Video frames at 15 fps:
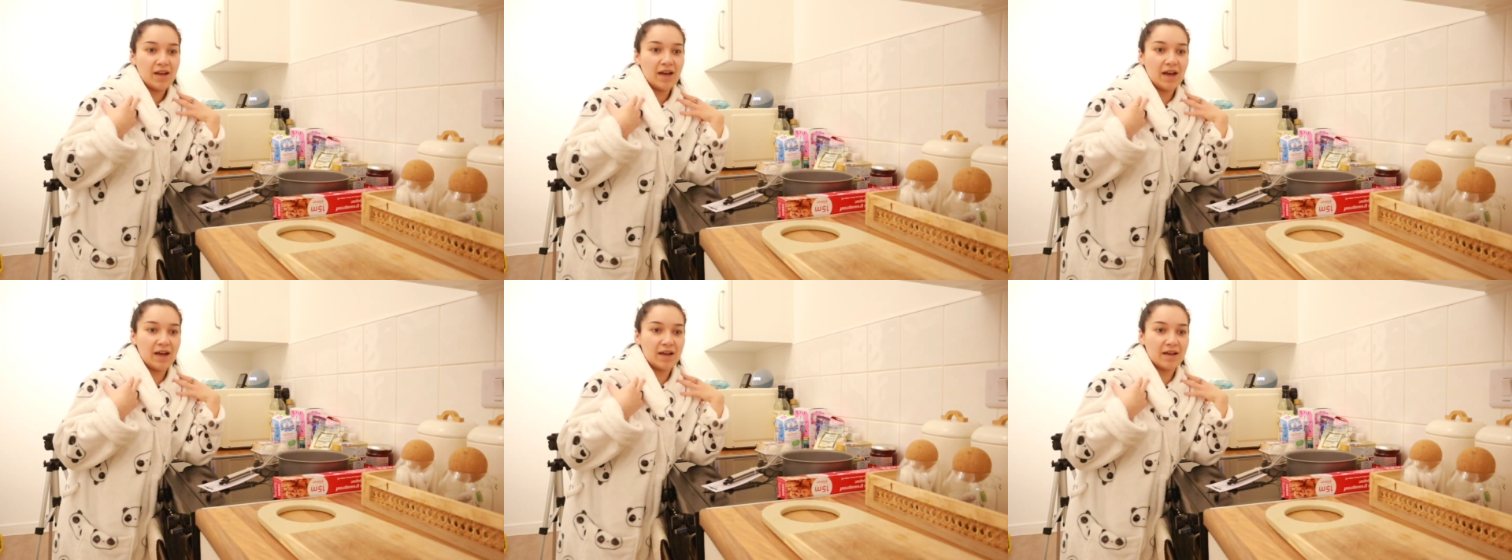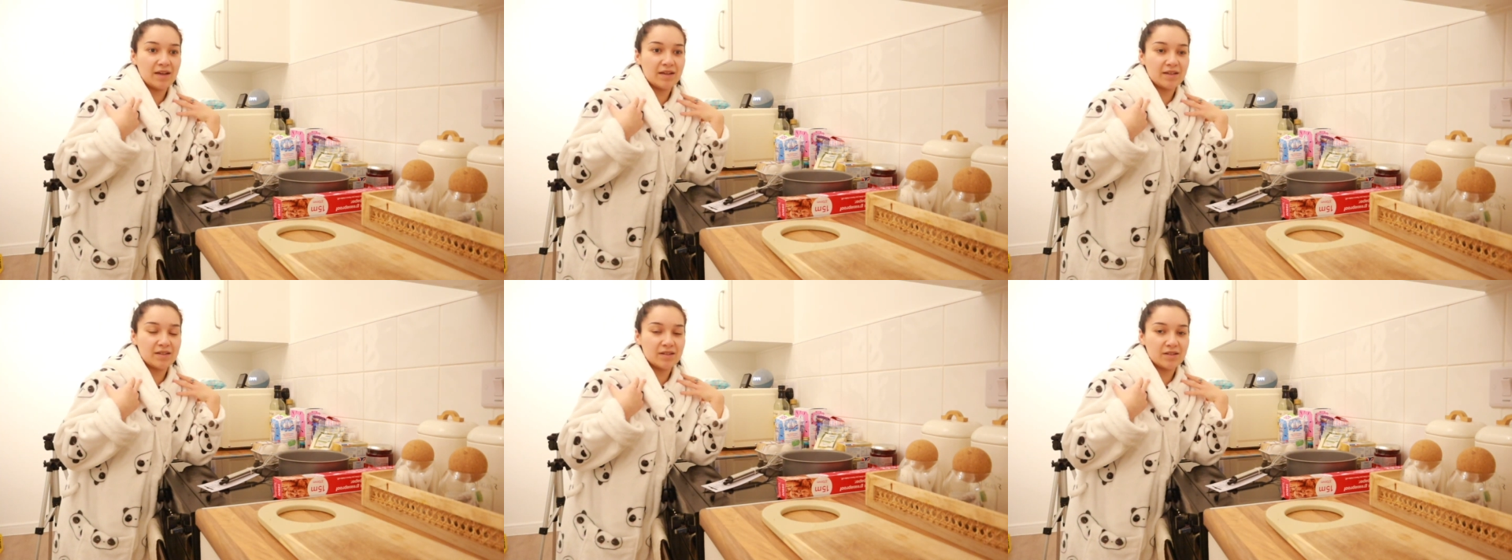
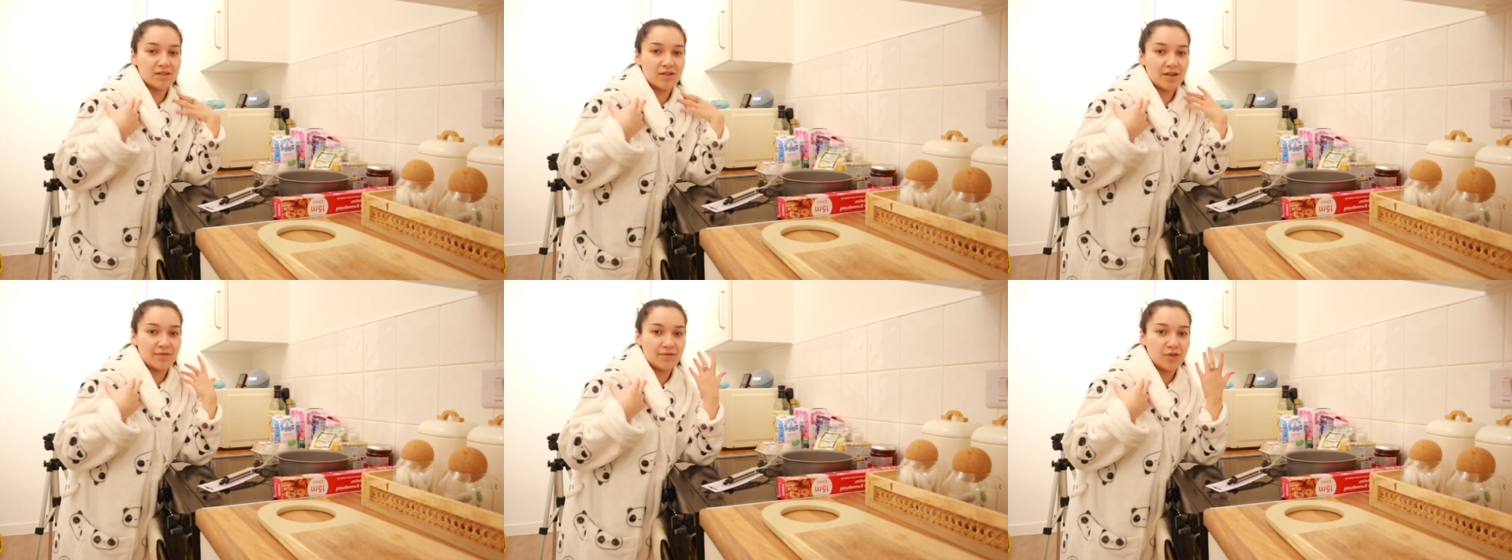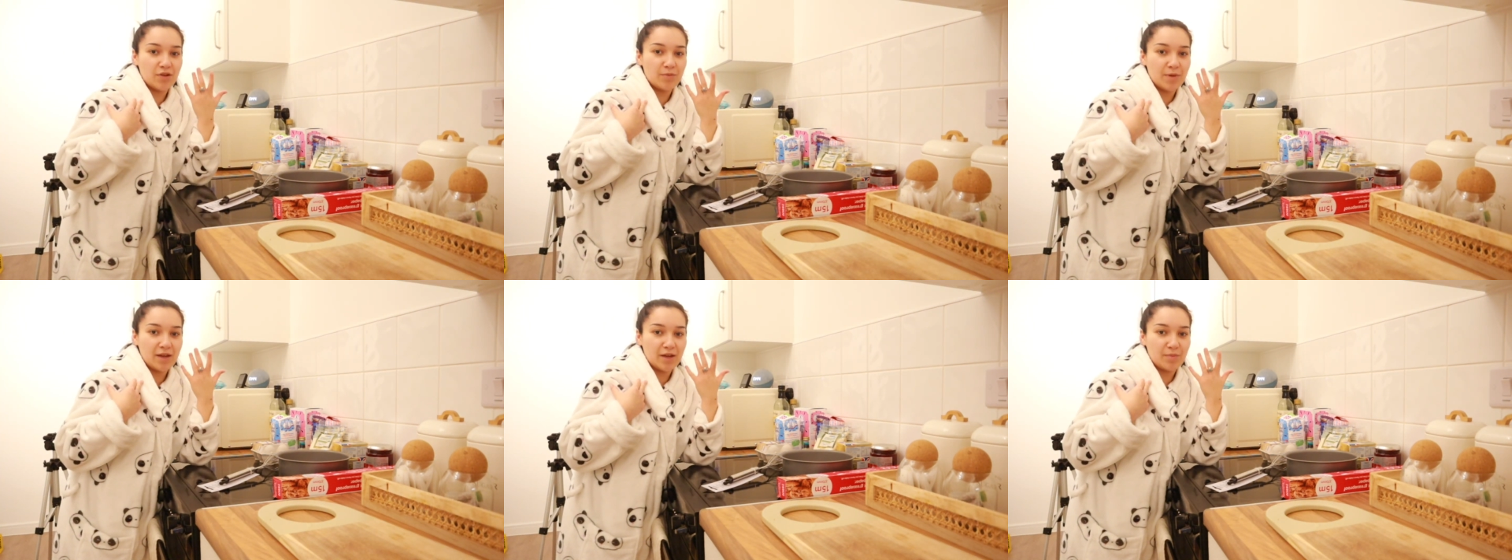and I have no
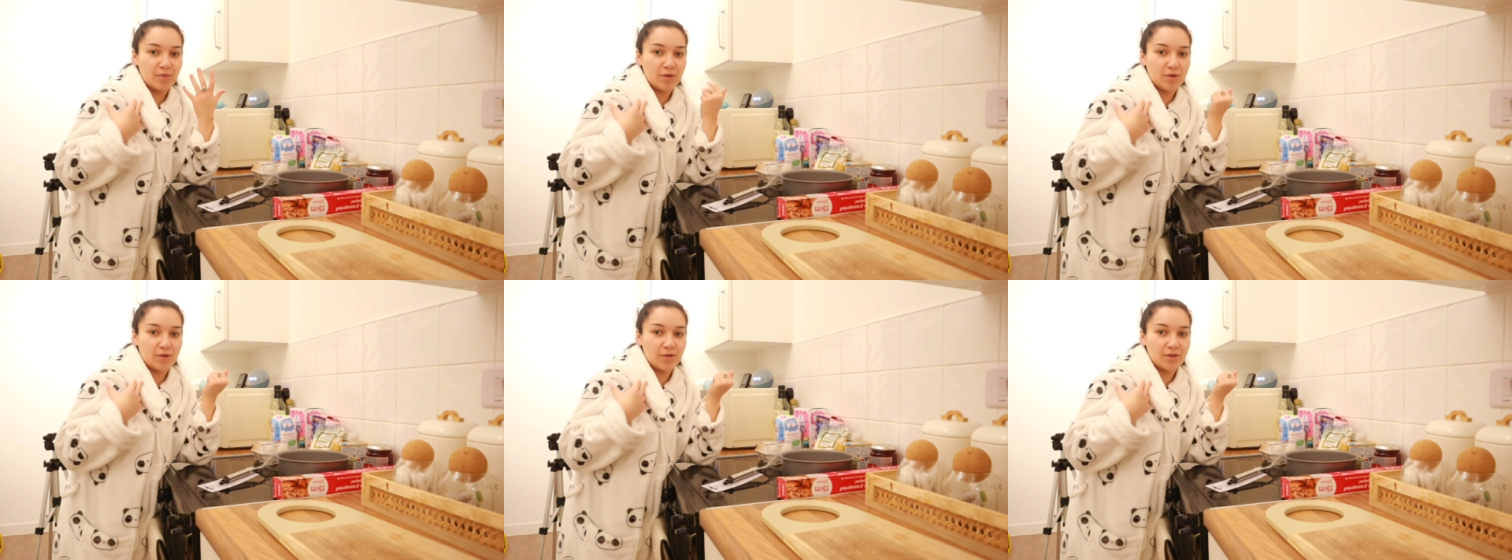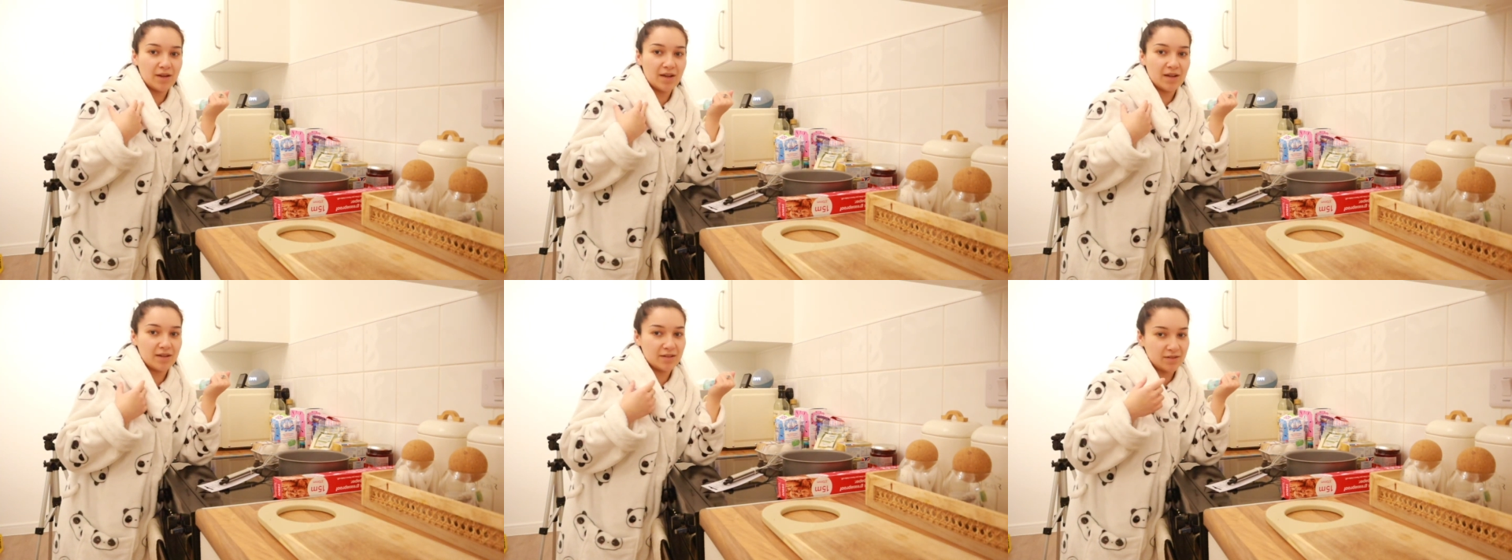makeup on
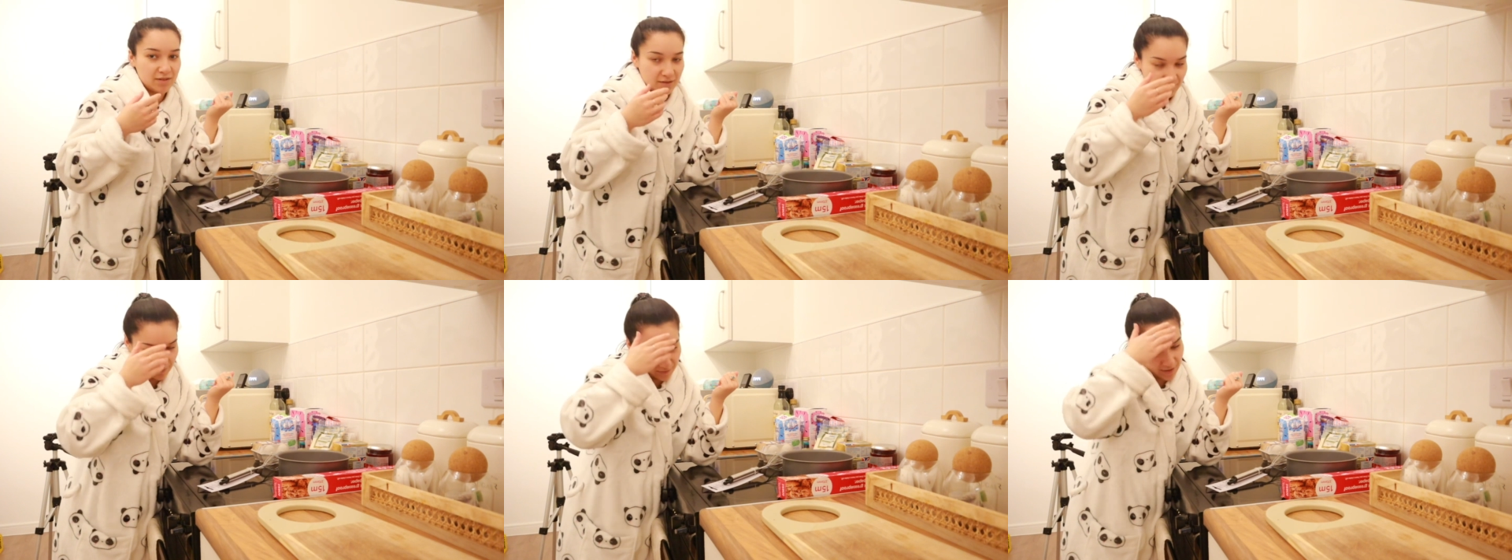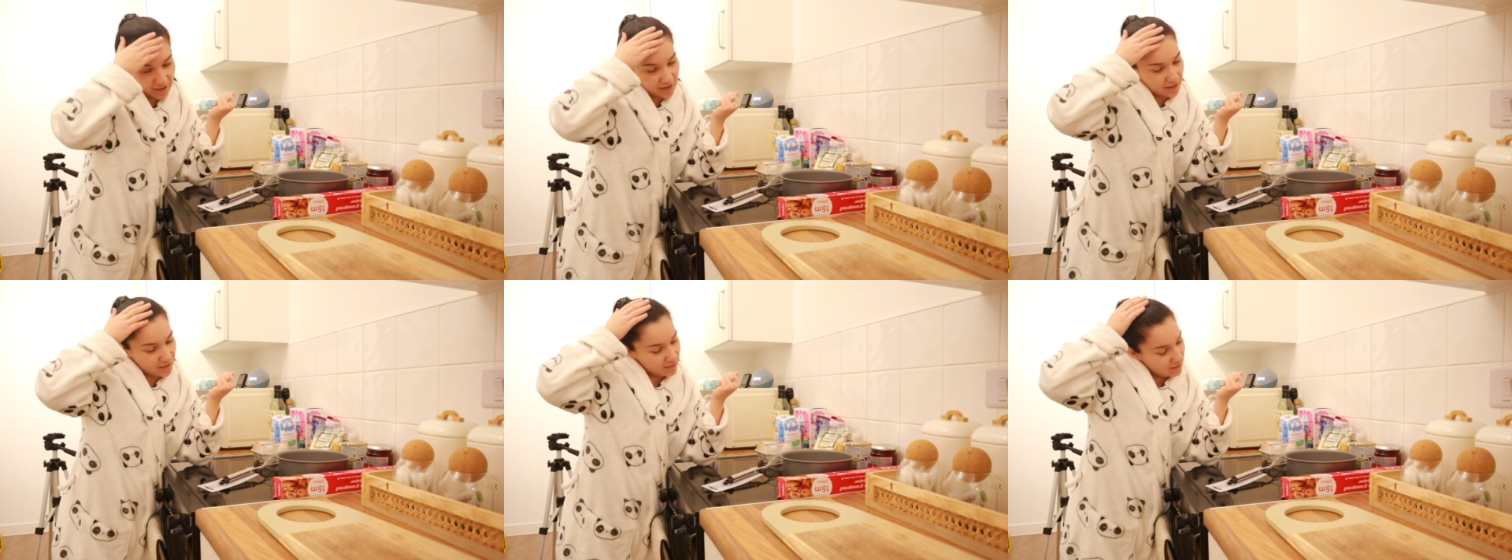and my
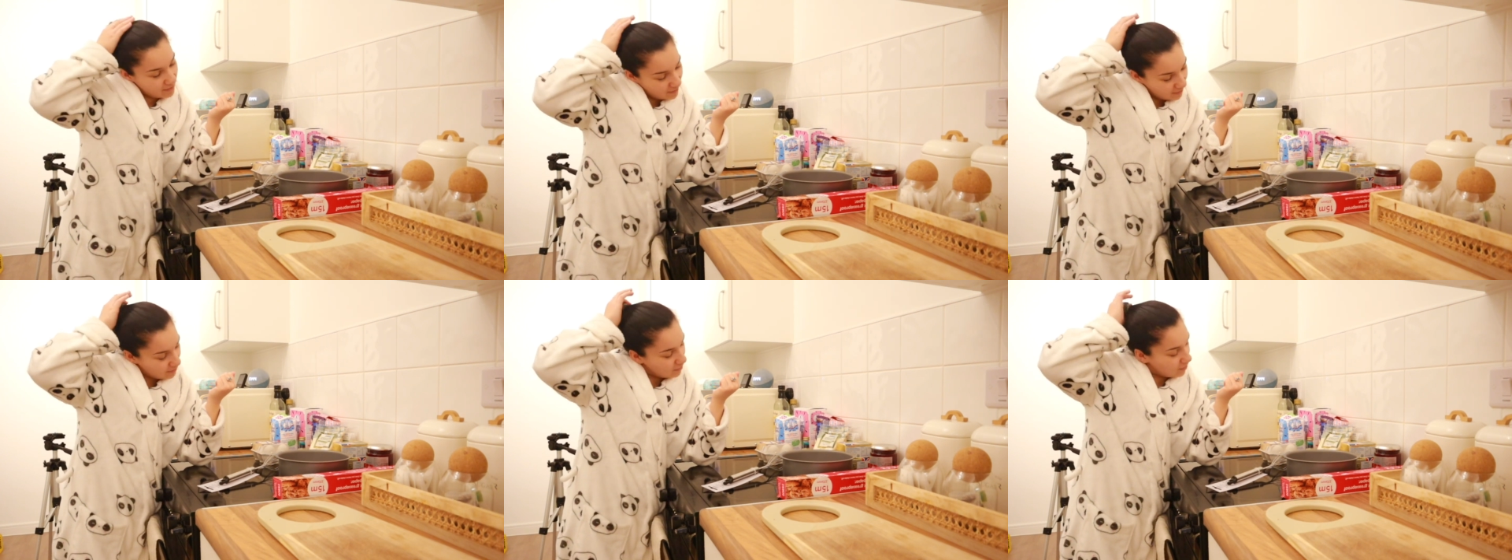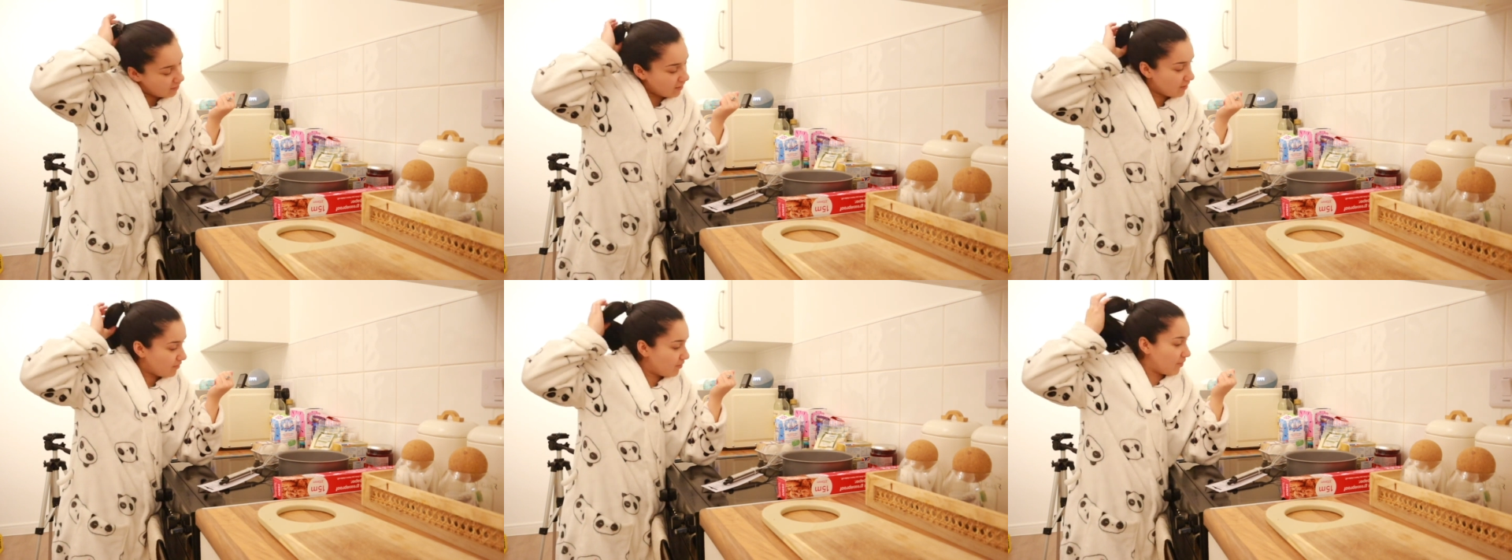hair looks like
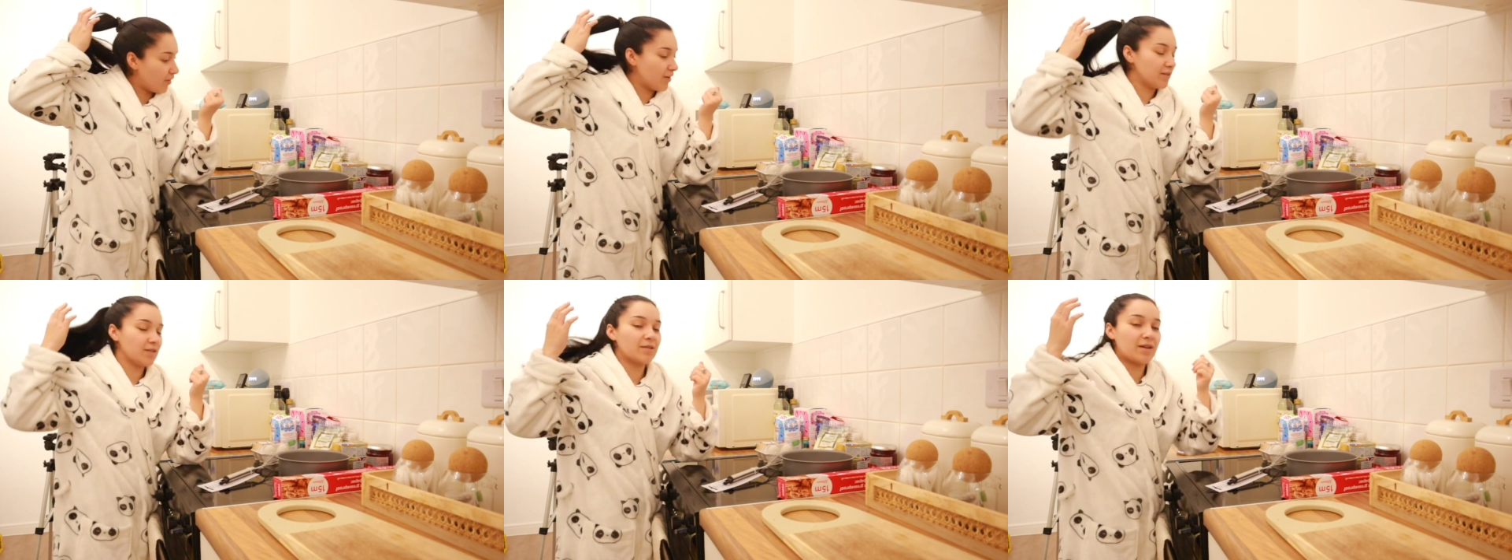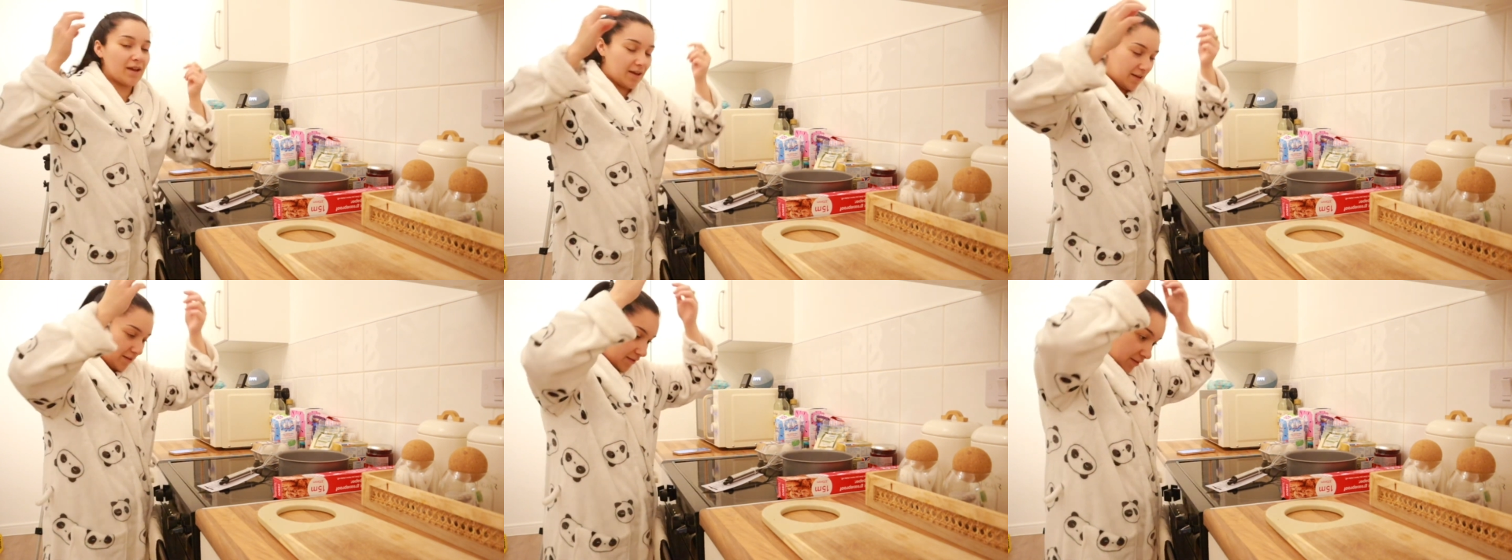shit, but I don't
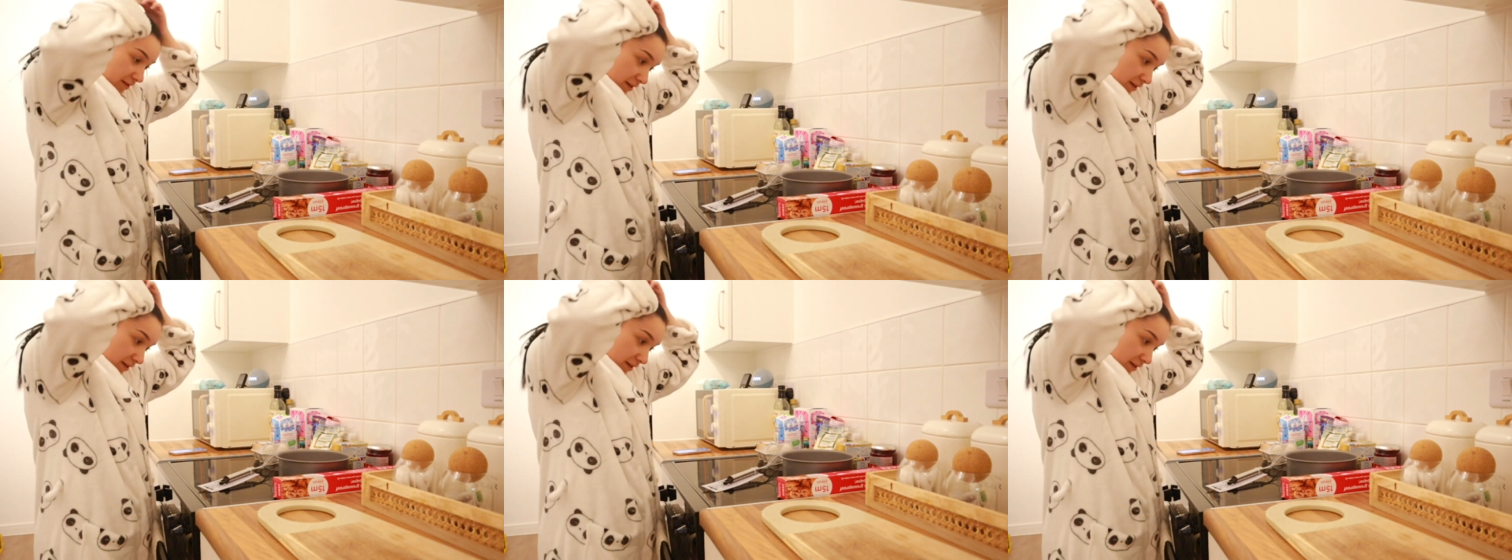care.